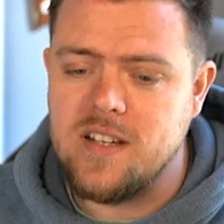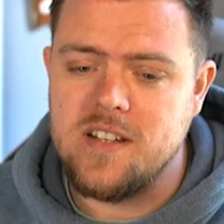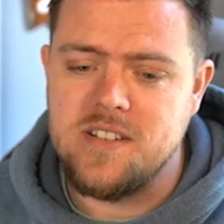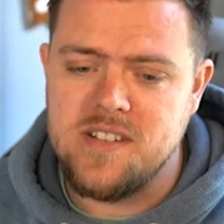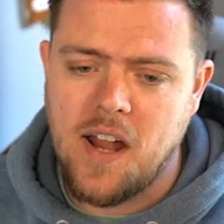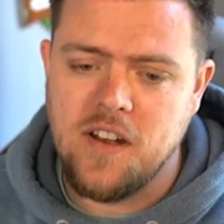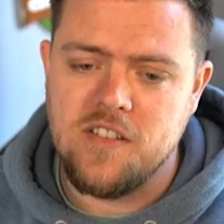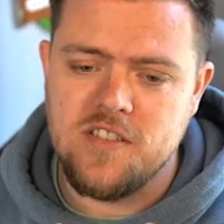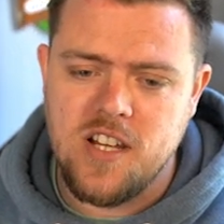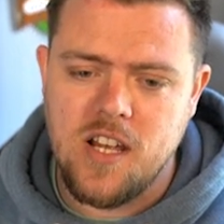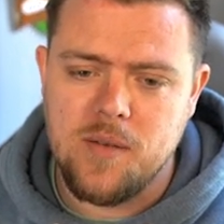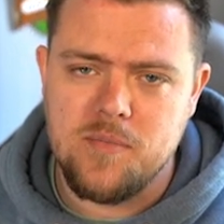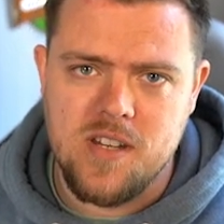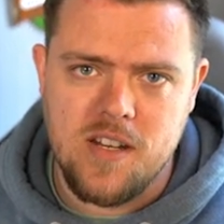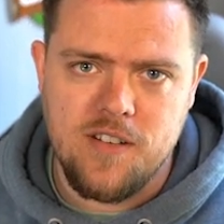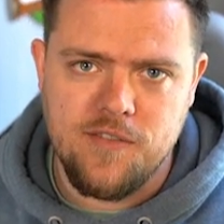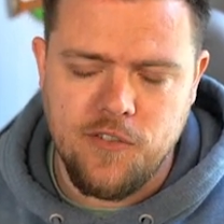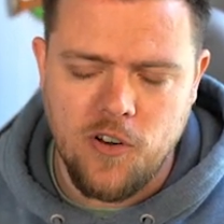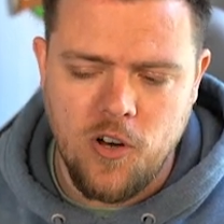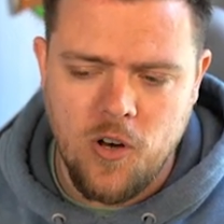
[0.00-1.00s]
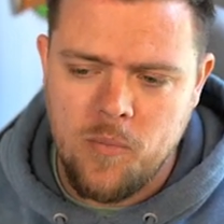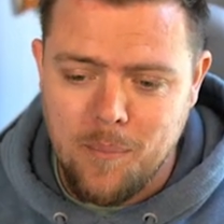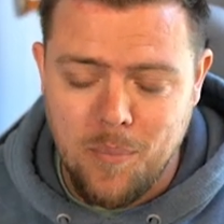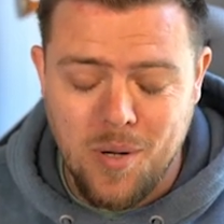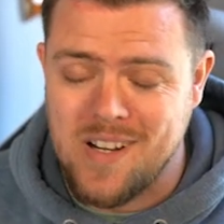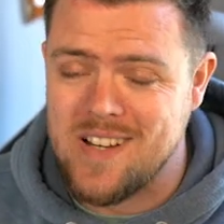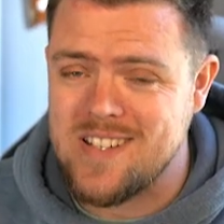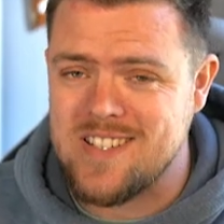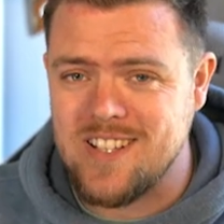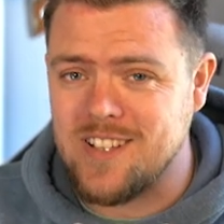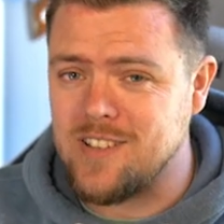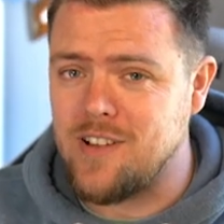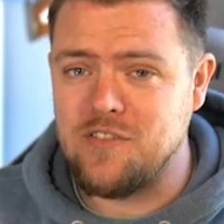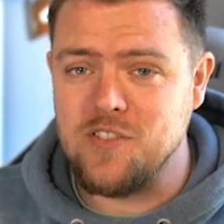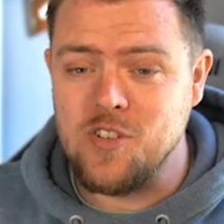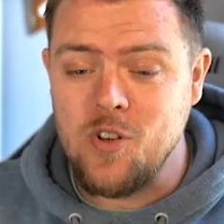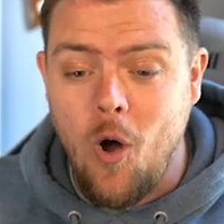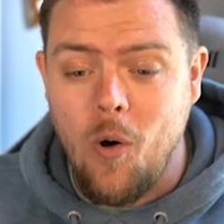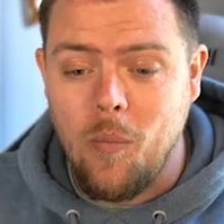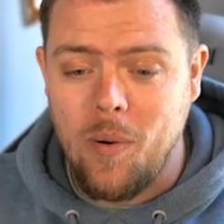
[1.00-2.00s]
Dan James inform, but I still have
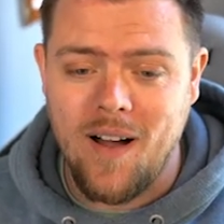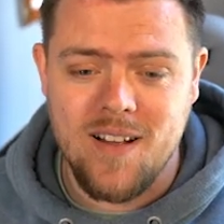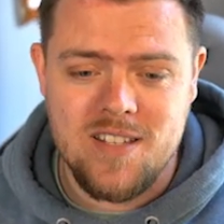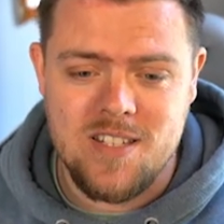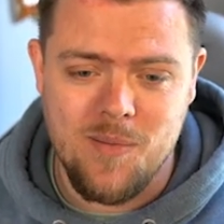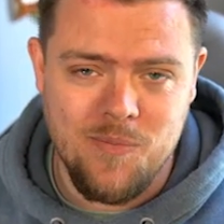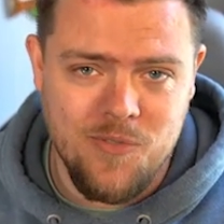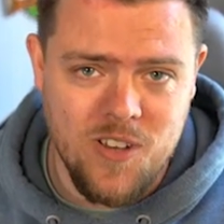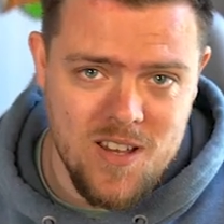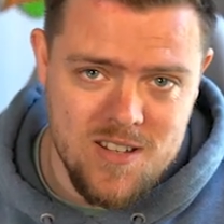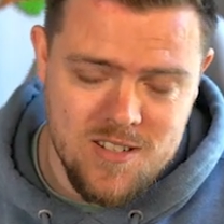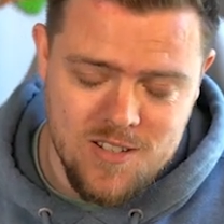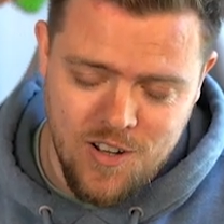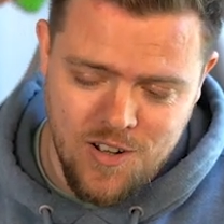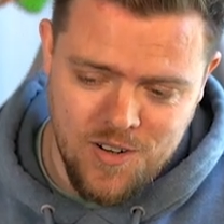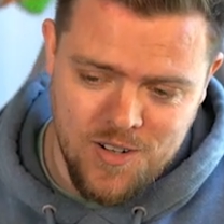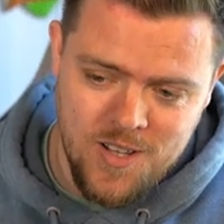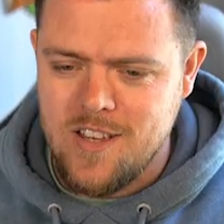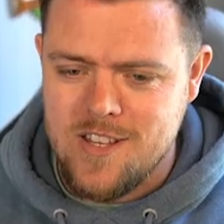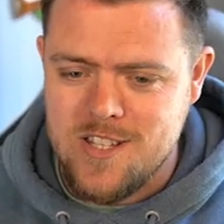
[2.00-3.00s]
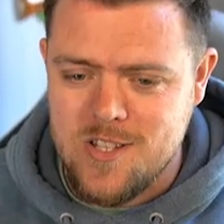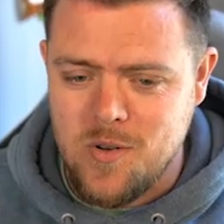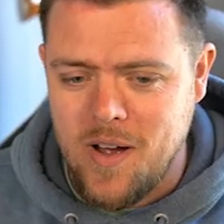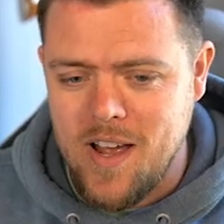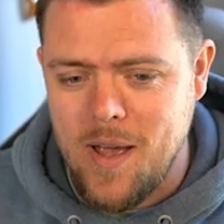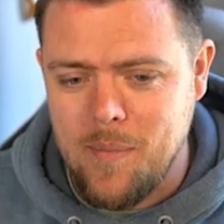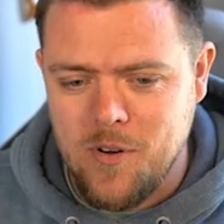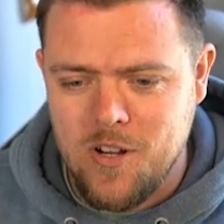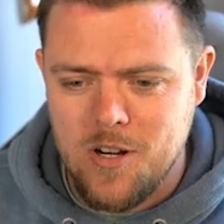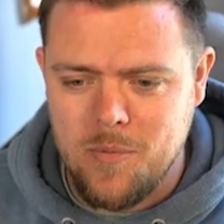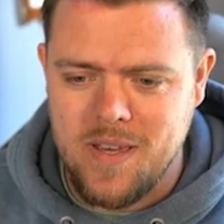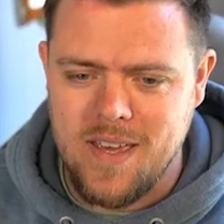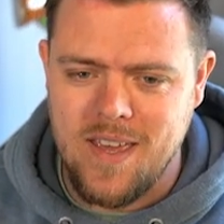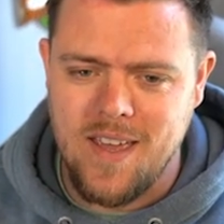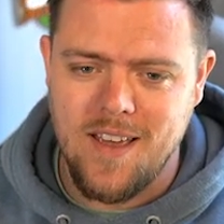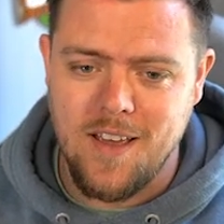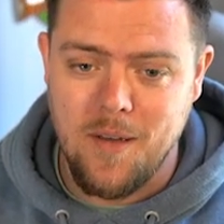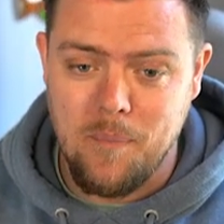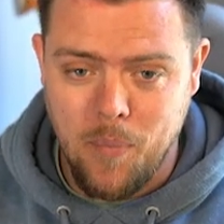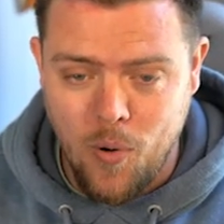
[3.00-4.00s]
not packed in first owner, so I am going to
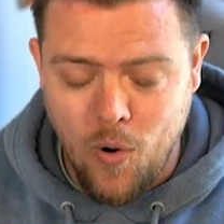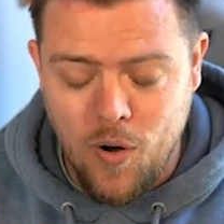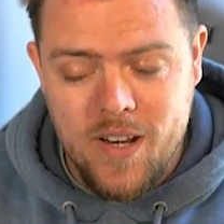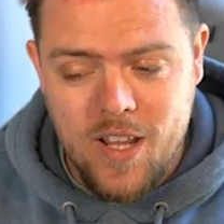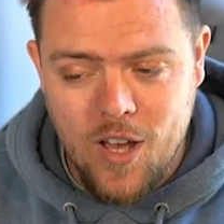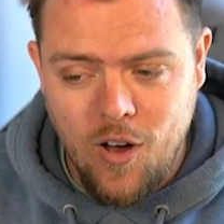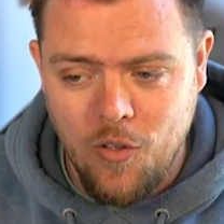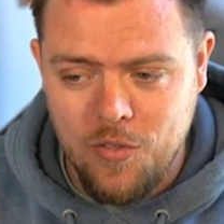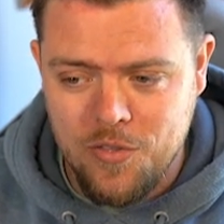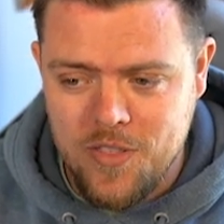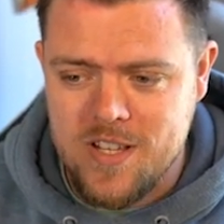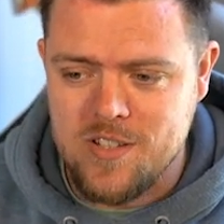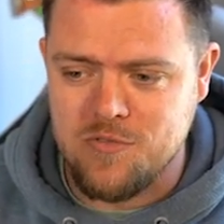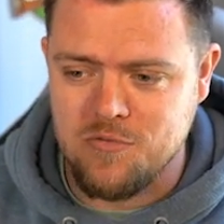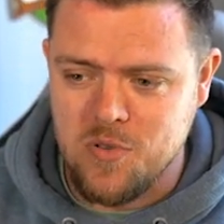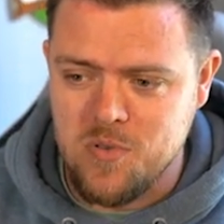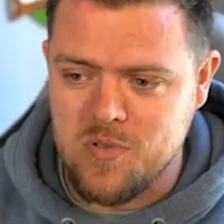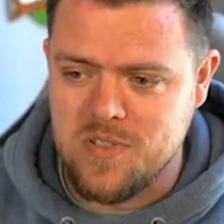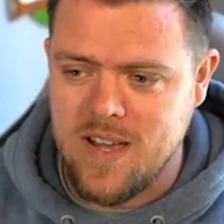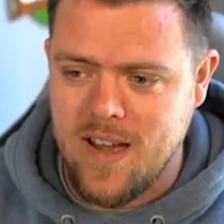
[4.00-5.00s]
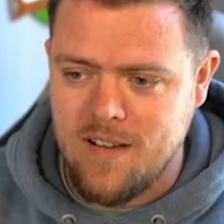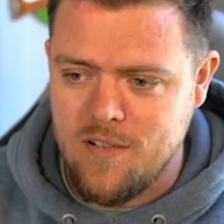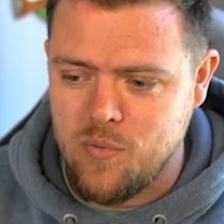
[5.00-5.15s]
be putting it on this router.